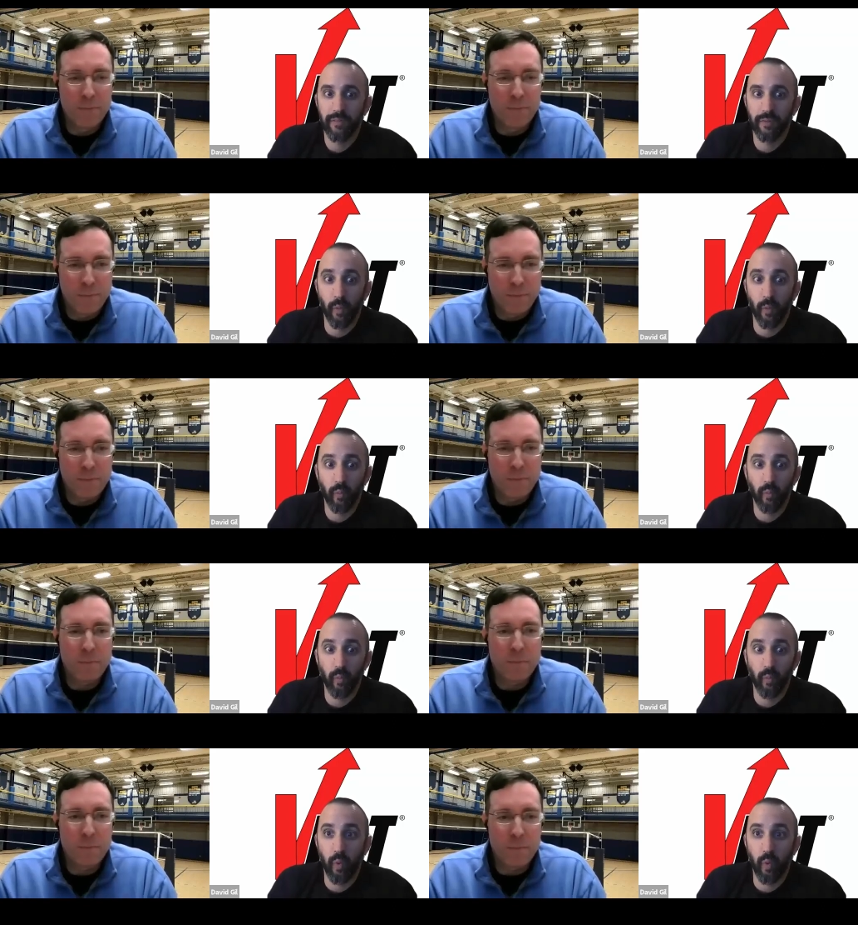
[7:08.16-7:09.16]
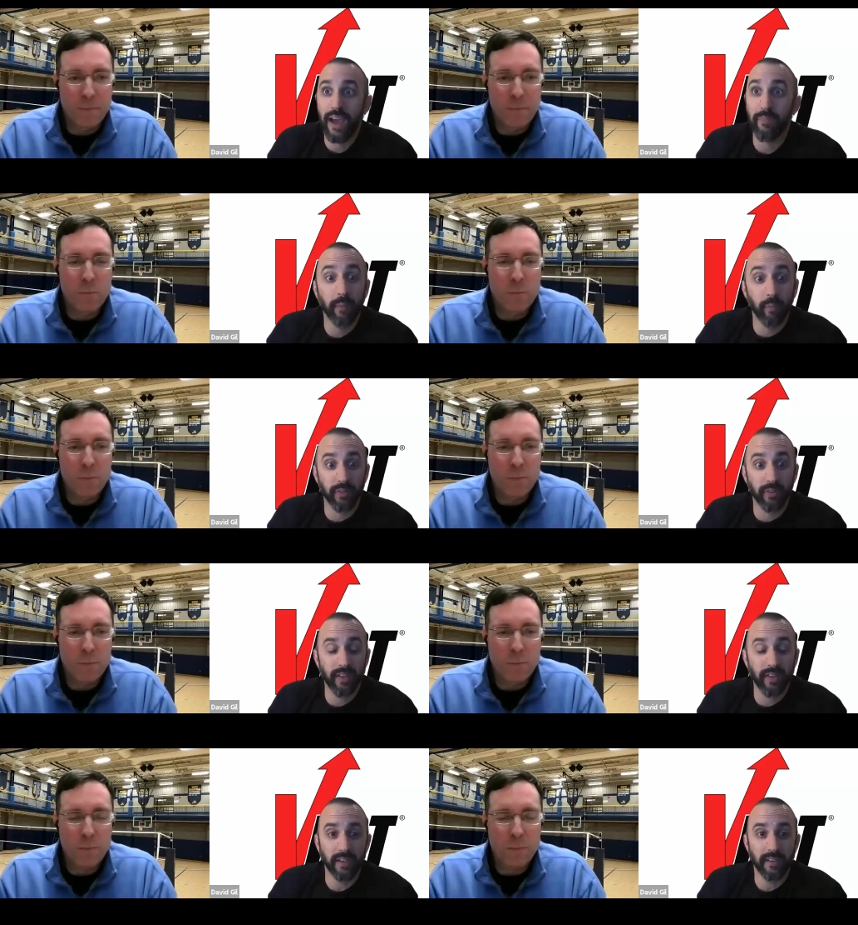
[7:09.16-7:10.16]
Speaker 1: From what I've been able to
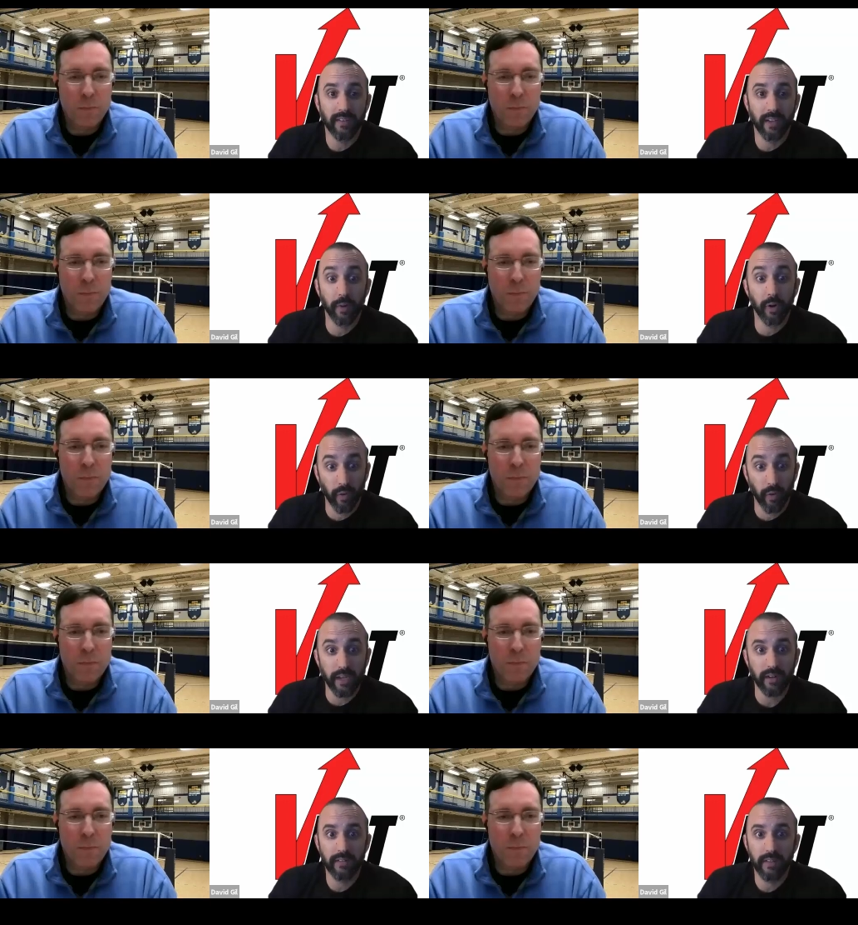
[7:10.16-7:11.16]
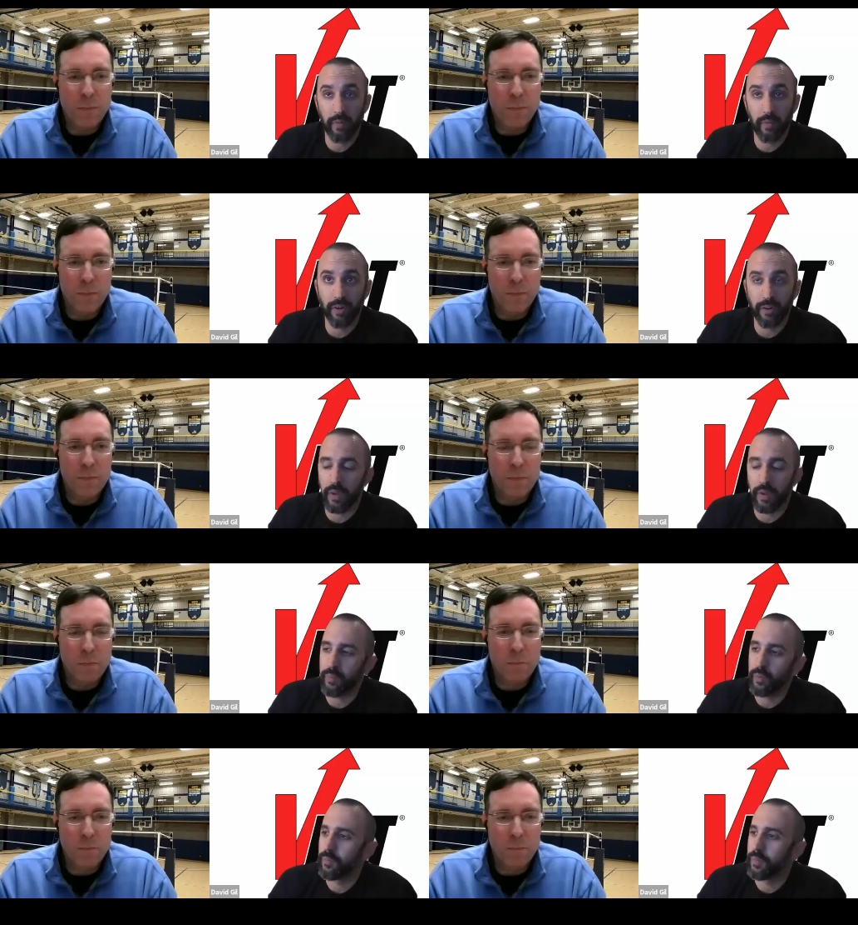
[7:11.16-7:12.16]
see, it's been great. They've been very, mm-hmm.
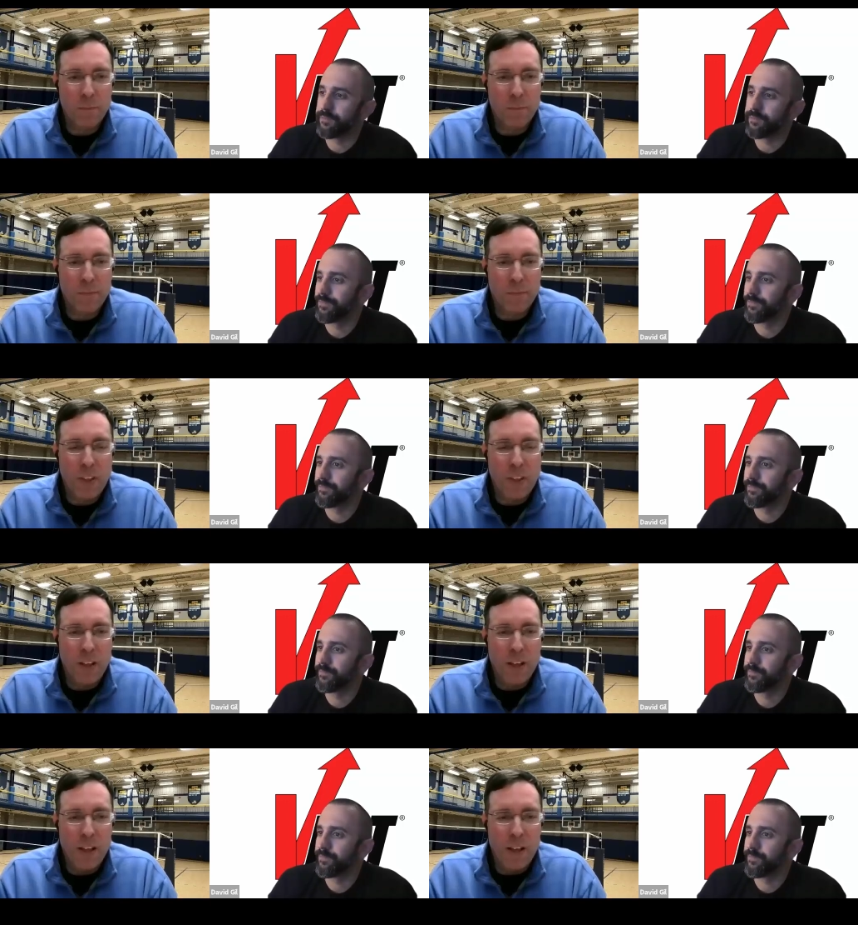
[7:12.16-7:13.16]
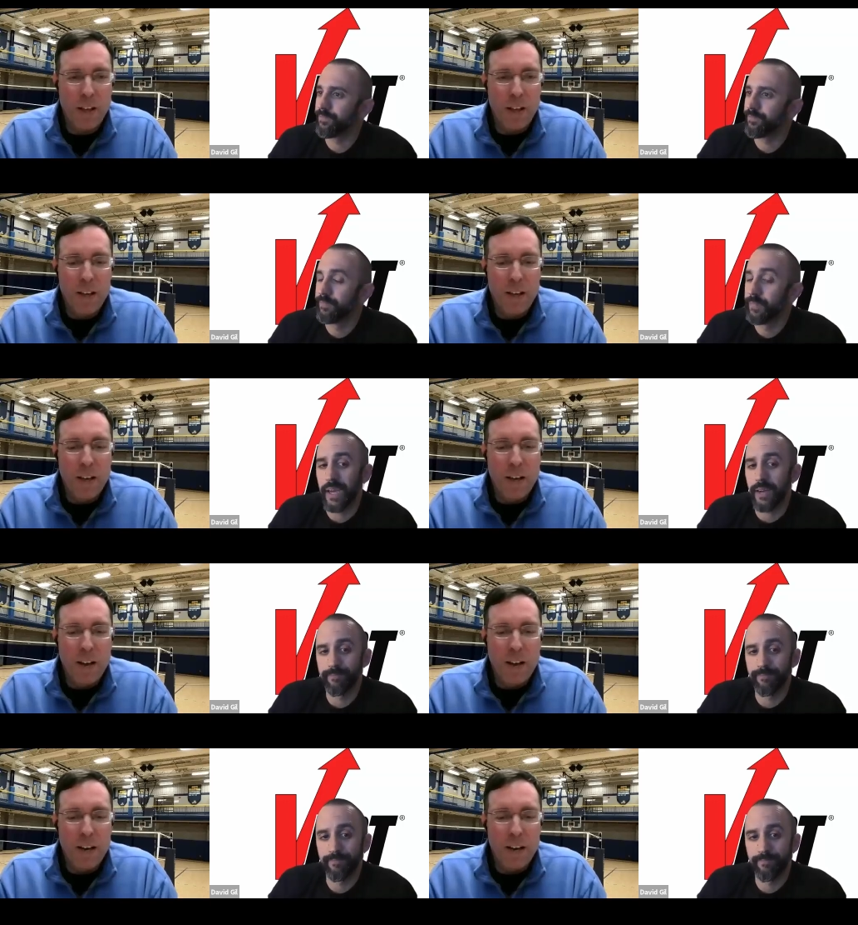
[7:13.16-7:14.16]
but,
Speaker 2: but yeah.
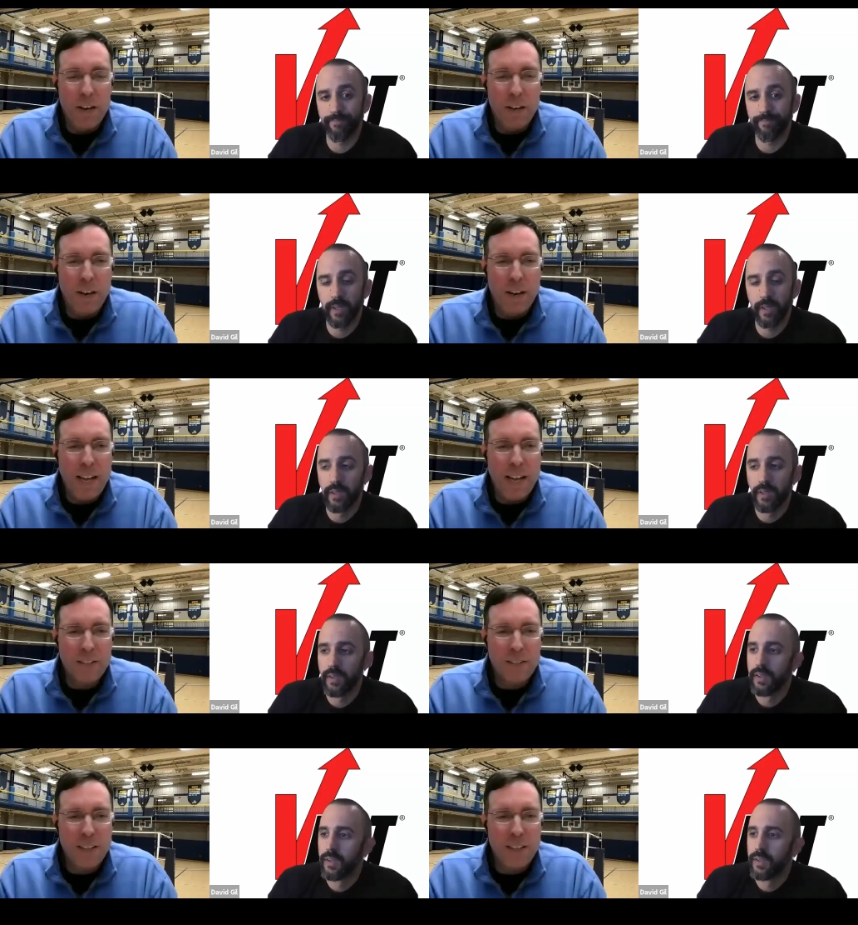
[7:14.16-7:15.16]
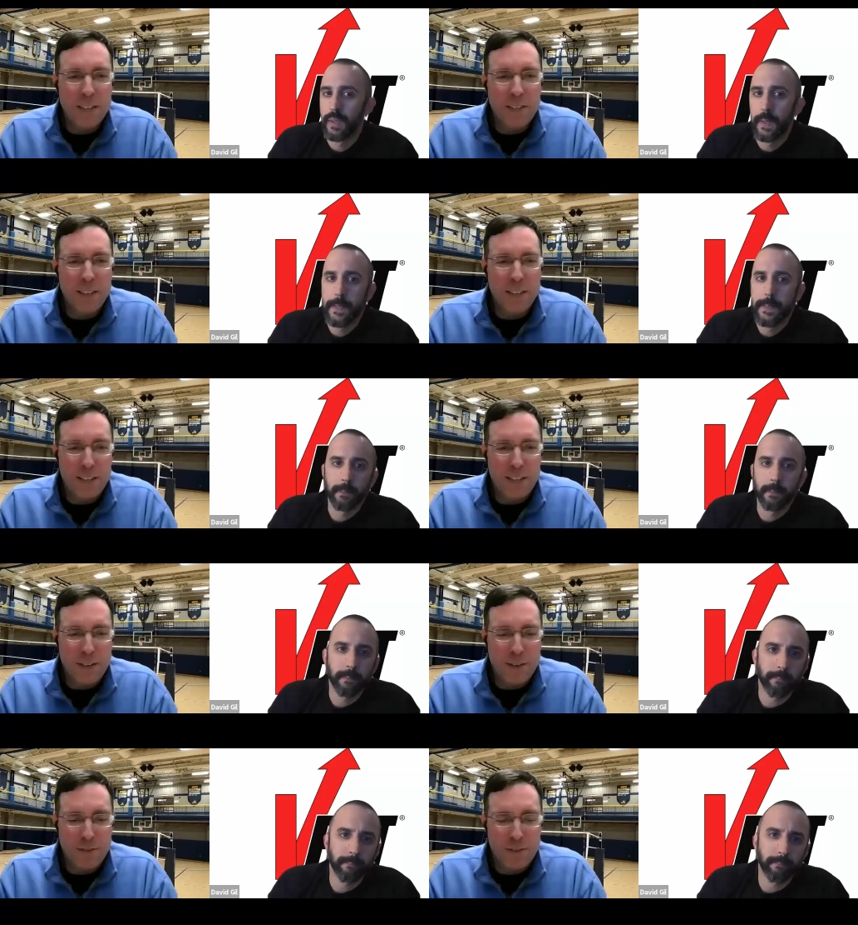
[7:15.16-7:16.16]
On that, on that, the,
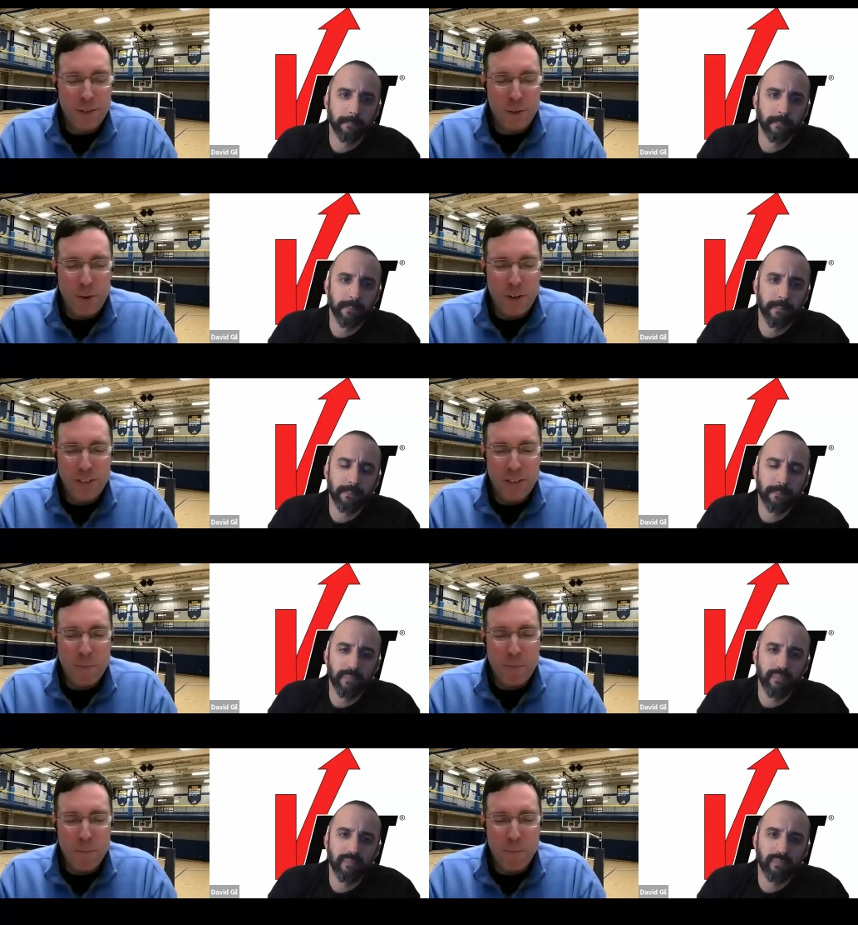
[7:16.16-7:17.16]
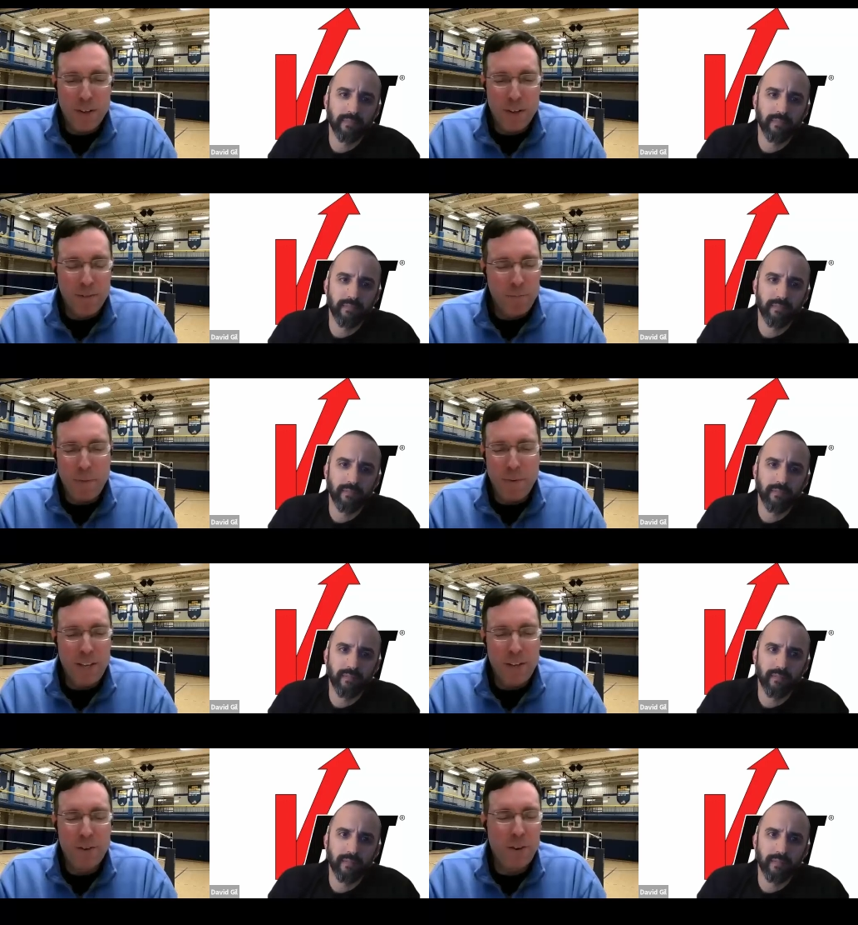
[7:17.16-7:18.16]
the, since you brought sleep up, maybe
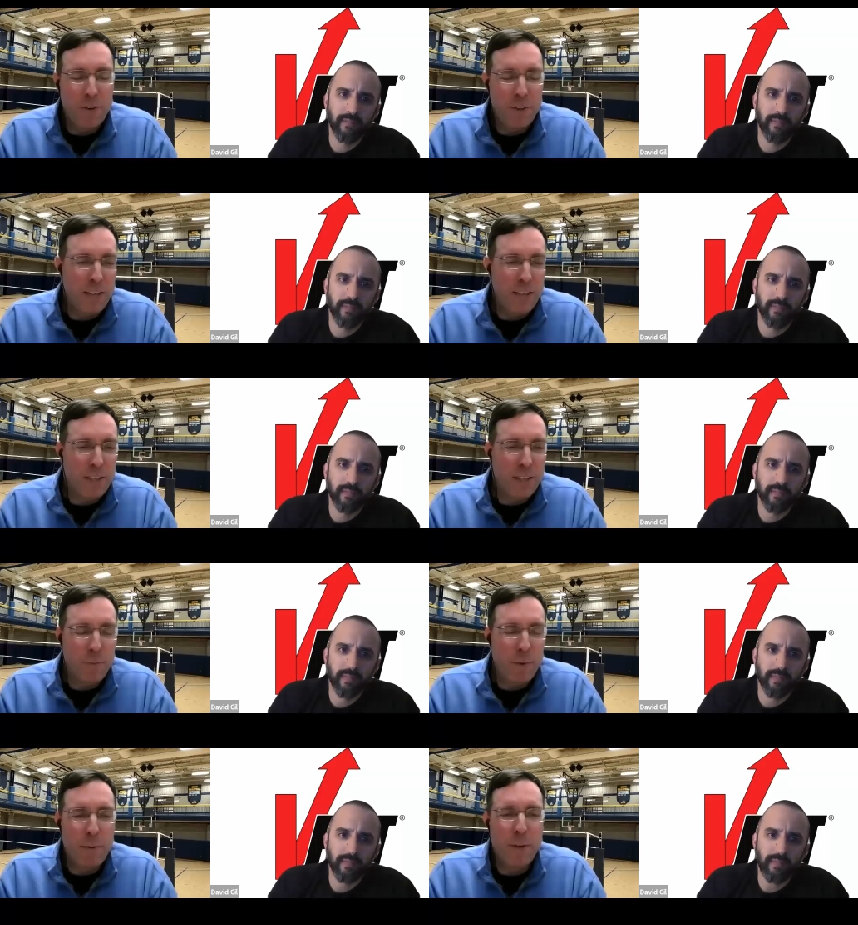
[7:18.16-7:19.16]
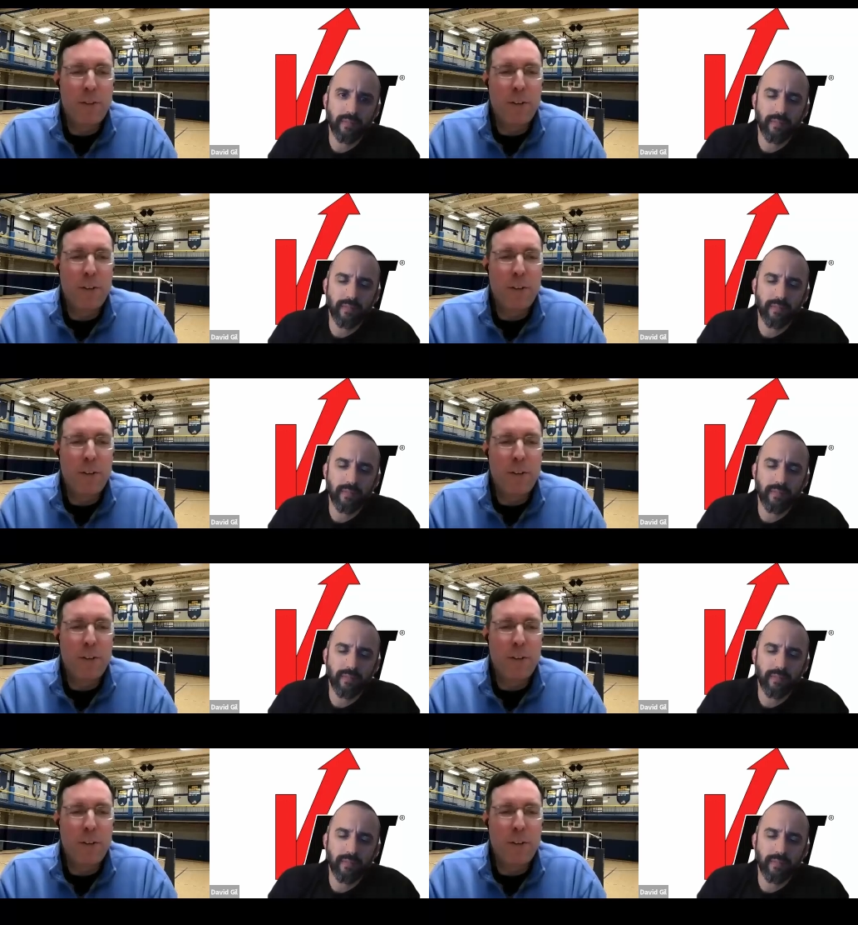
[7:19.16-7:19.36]
you don't know the answer to this. Maybe you